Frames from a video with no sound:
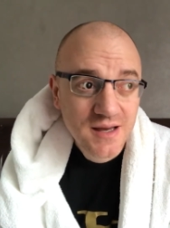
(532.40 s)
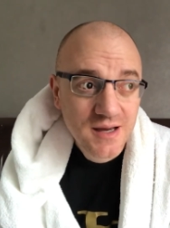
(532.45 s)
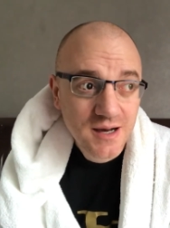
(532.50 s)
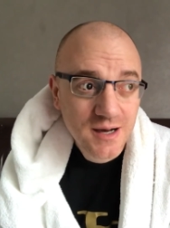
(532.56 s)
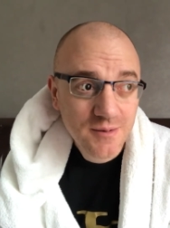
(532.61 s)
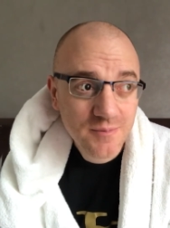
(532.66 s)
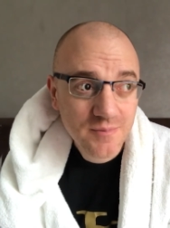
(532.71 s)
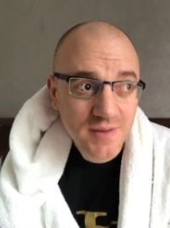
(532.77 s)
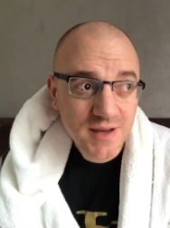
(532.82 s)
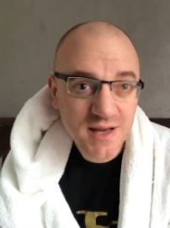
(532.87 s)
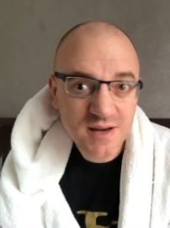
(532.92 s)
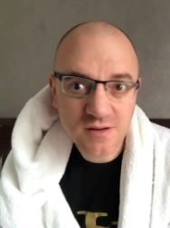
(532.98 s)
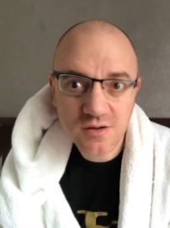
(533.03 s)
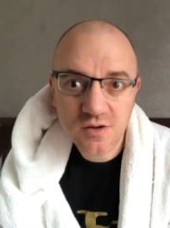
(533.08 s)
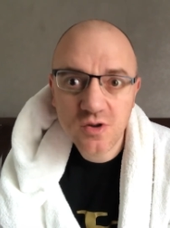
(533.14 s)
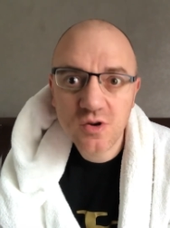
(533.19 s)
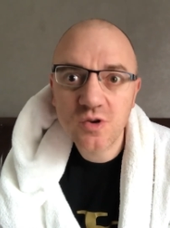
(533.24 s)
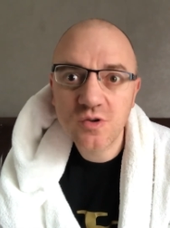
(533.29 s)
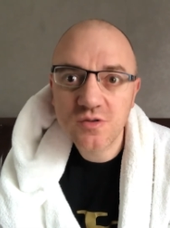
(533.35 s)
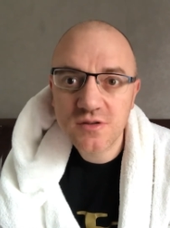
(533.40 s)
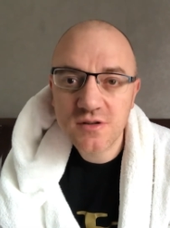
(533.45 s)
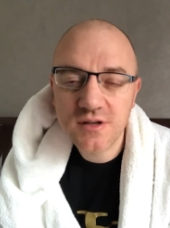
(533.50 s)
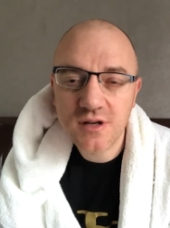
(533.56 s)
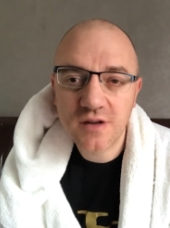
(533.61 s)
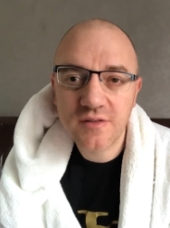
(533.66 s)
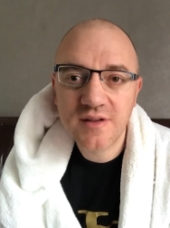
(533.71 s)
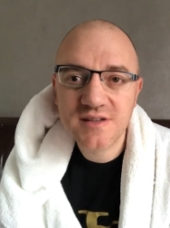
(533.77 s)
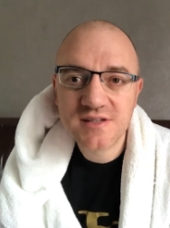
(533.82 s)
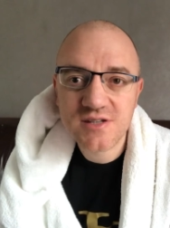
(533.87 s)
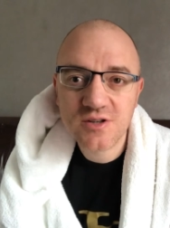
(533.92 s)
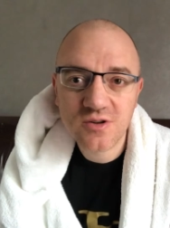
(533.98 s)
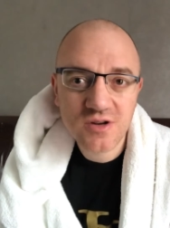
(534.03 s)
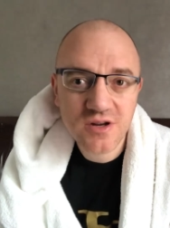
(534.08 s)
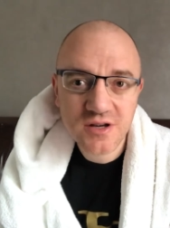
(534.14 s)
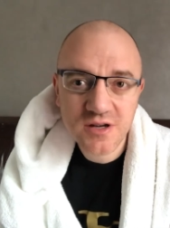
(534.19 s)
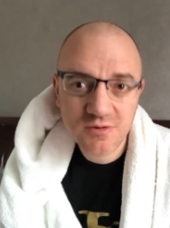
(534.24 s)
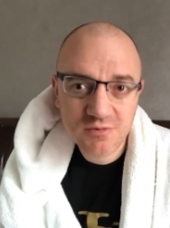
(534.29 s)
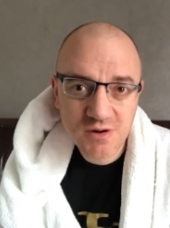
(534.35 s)
um, and good, you know, it's
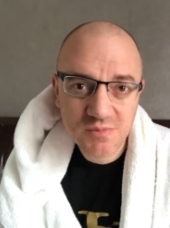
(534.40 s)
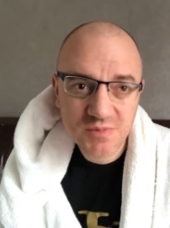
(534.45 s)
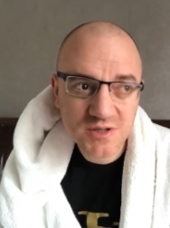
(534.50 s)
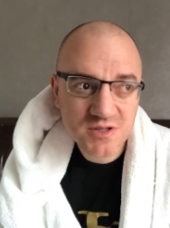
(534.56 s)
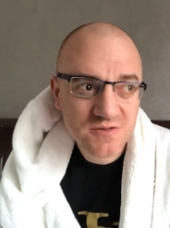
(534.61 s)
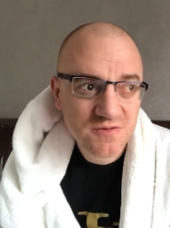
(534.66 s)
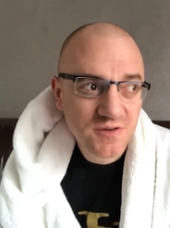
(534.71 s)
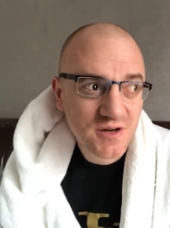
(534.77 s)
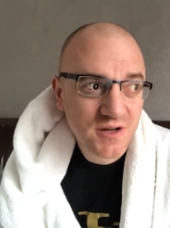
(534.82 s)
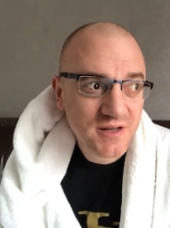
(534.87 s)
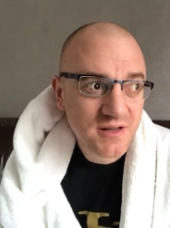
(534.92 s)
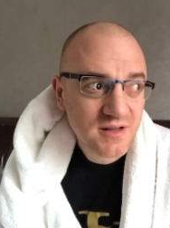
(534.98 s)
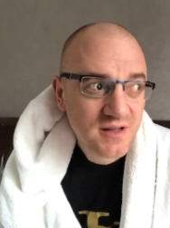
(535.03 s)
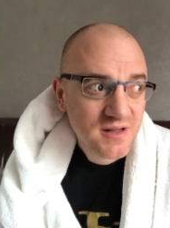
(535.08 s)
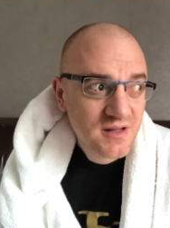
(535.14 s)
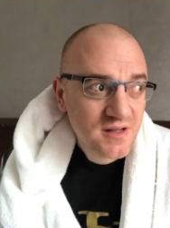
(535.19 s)
not like a rubbish fight.